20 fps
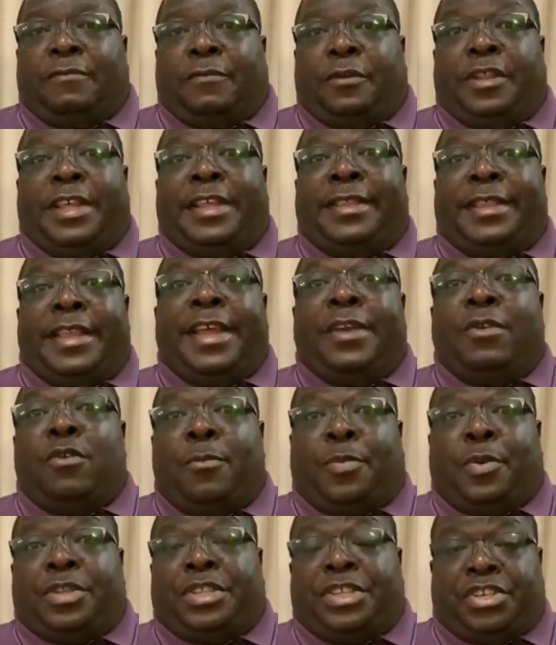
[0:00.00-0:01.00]
for the then
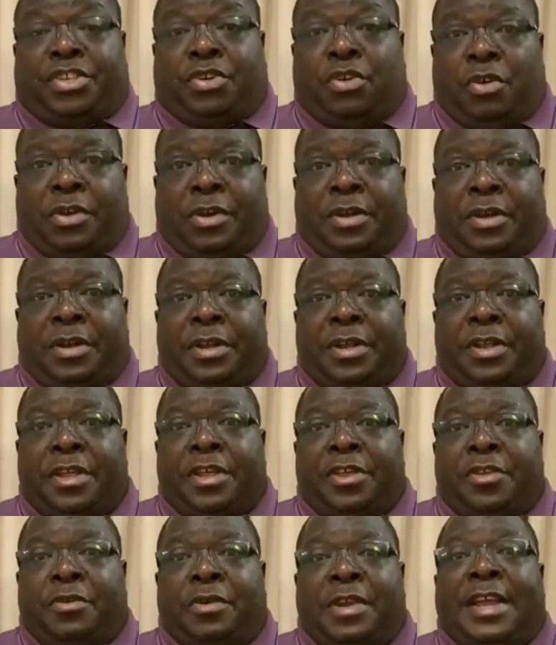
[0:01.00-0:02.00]
opposition
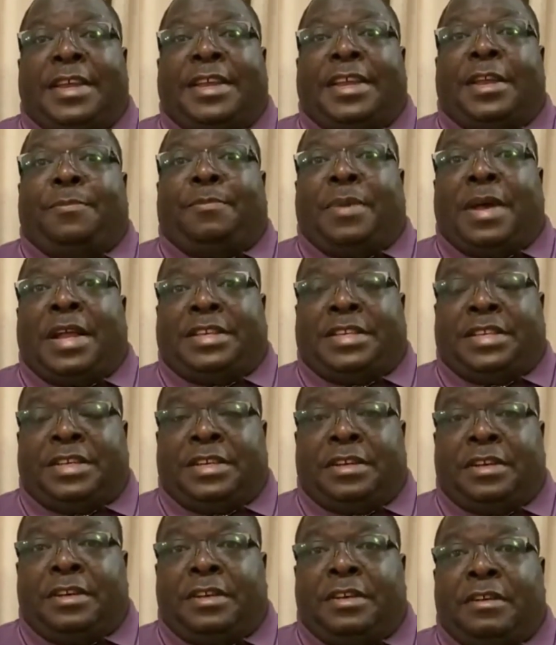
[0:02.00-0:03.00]
United
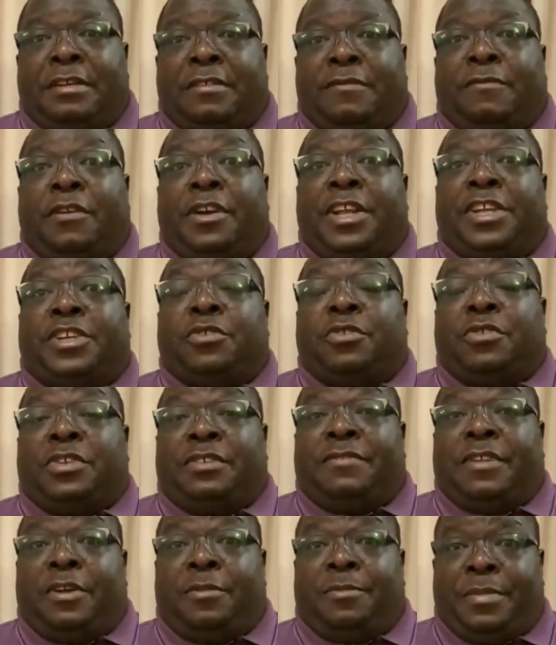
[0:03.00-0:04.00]
Party for National
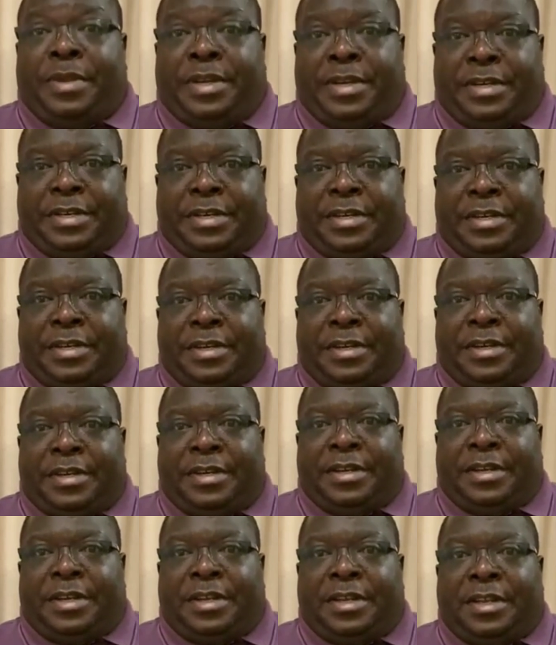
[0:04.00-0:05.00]
Development,
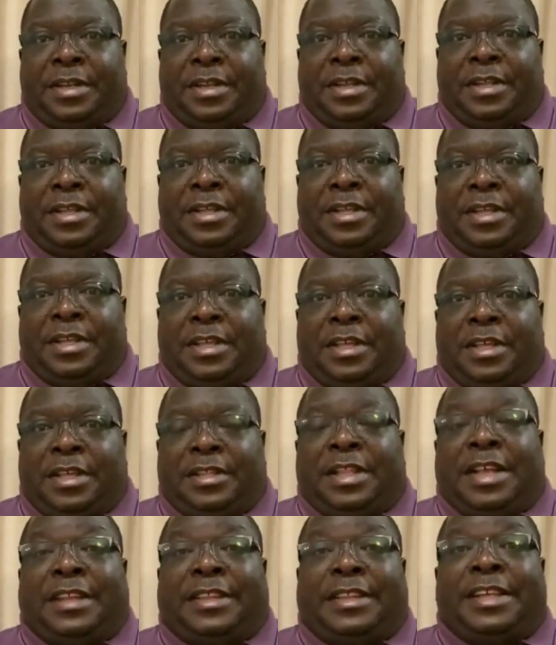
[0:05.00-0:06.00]

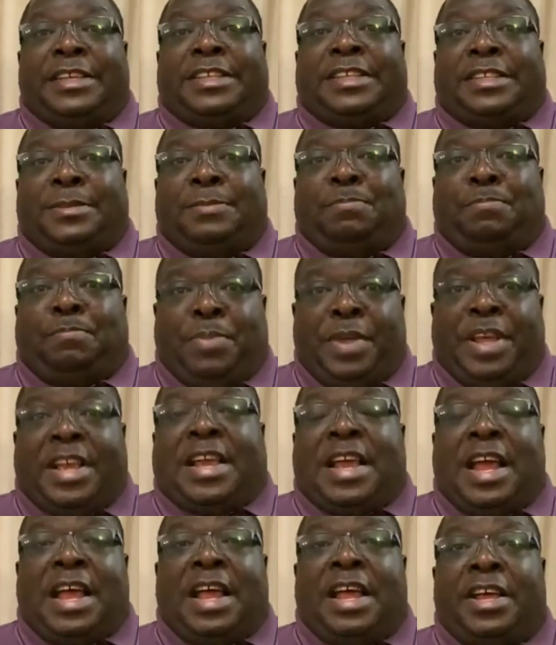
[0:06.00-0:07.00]
that the
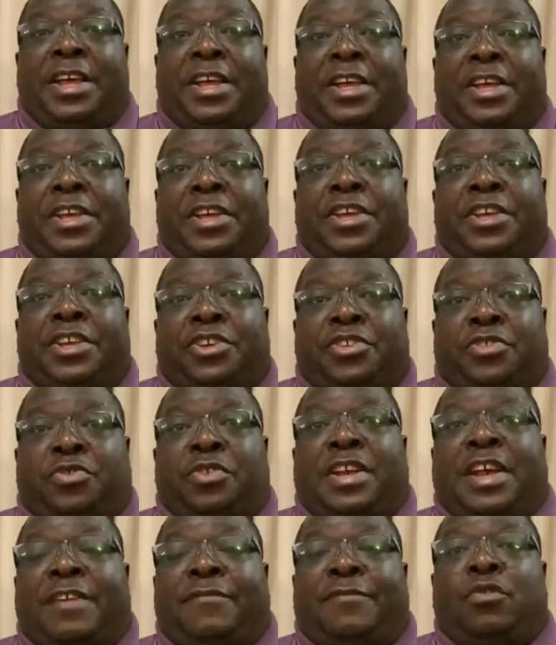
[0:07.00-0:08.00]
Speaker
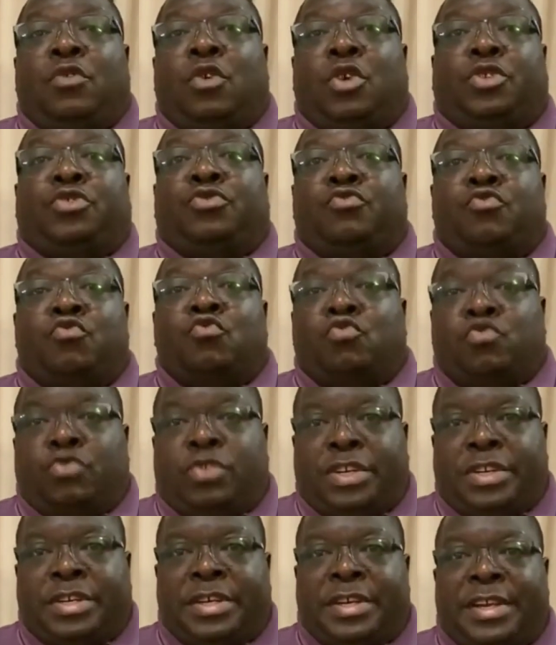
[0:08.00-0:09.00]
should have not
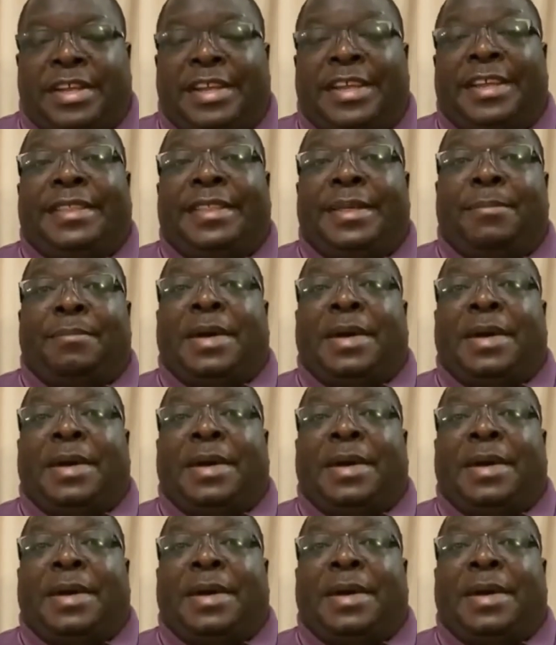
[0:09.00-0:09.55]
ruled in the